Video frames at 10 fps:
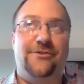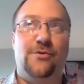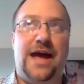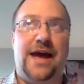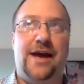if
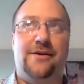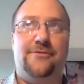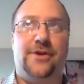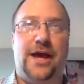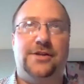you
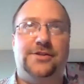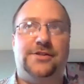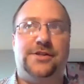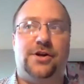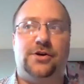have
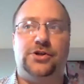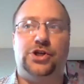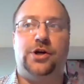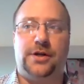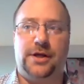cages that are
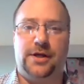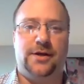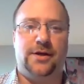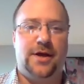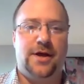dirty,
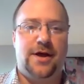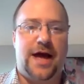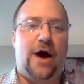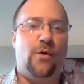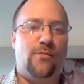
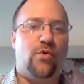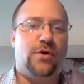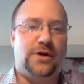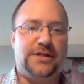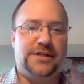how
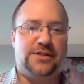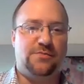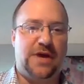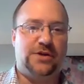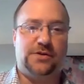important is it
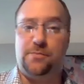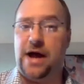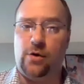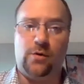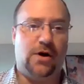to
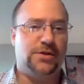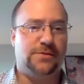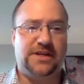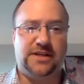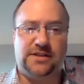power wash
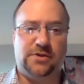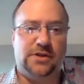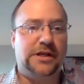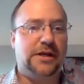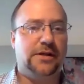them and get them
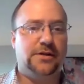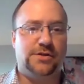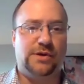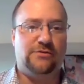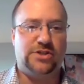clean
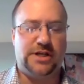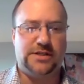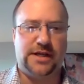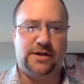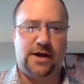so you have a
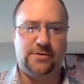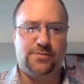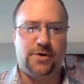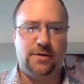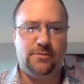chance of getting
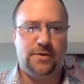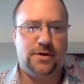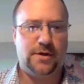rats from them?